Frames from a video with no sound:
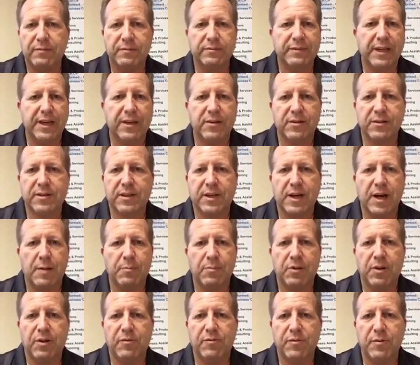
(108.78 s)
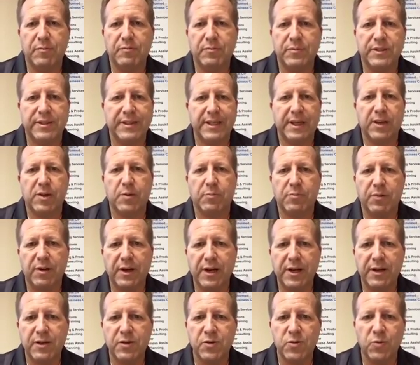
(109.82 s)
There's a couple of them. Center
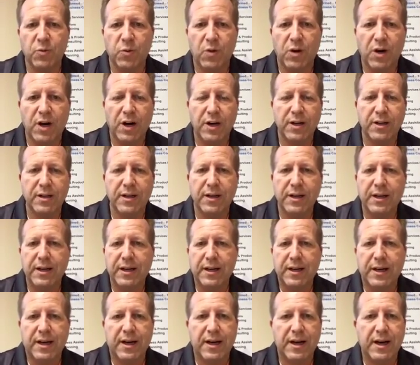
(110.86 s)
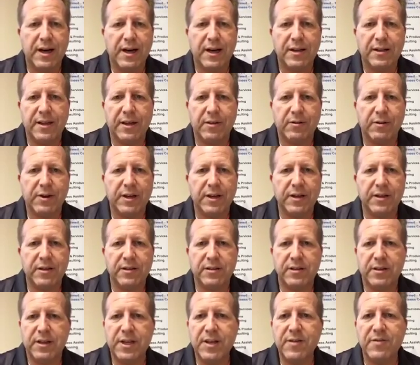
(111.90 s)
Plate is one. There
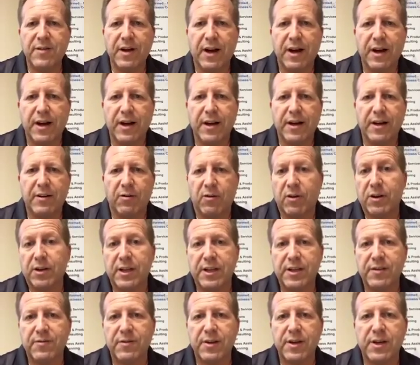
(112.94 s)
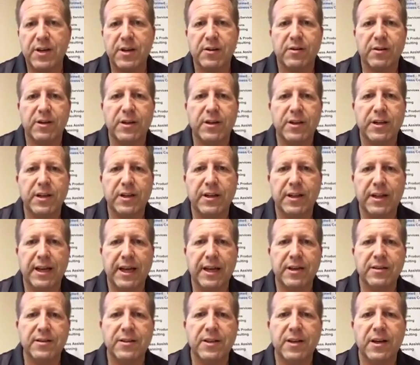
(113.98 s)
is Levi or Levy here in
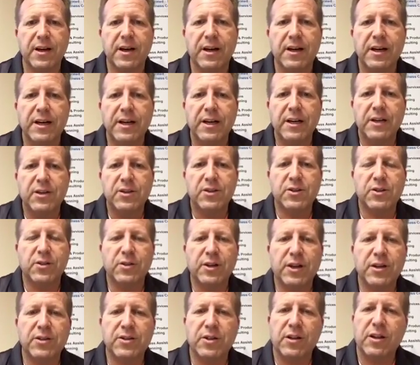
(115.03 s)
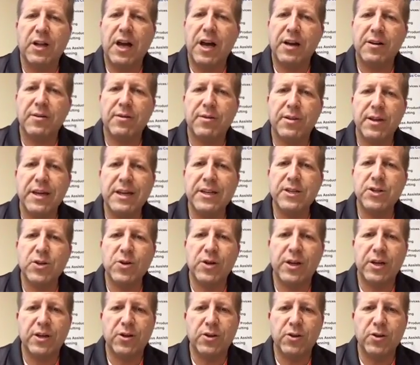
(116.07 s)
Atlanta. So there's a lot of things you
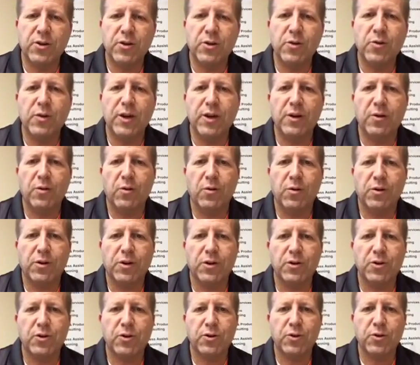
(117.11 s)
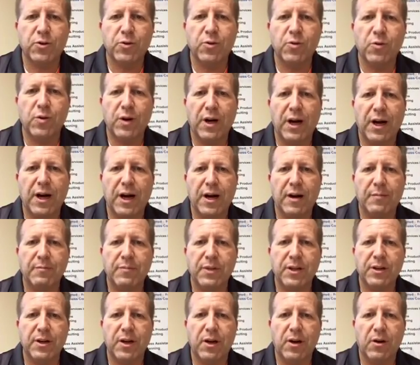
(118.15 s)
can do in order to,
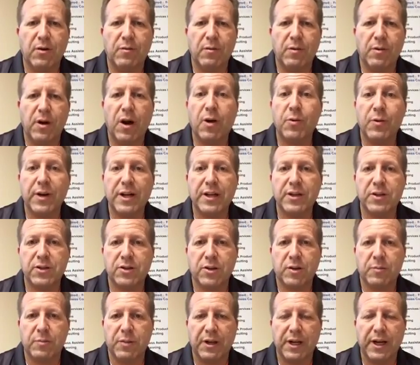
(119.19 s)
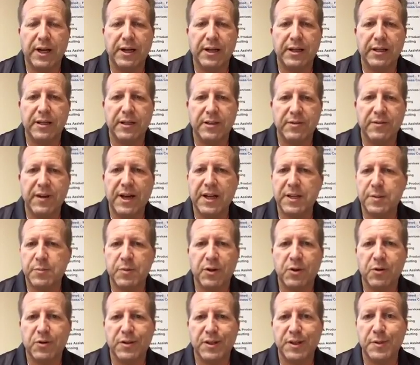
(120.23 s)
already start planning in advance
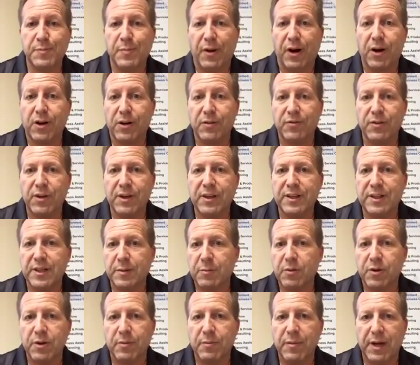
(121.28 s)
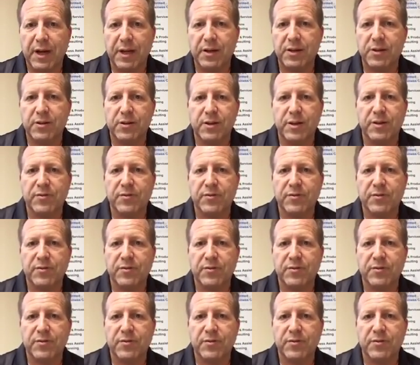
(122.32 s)
because it's part of your exhibitor manual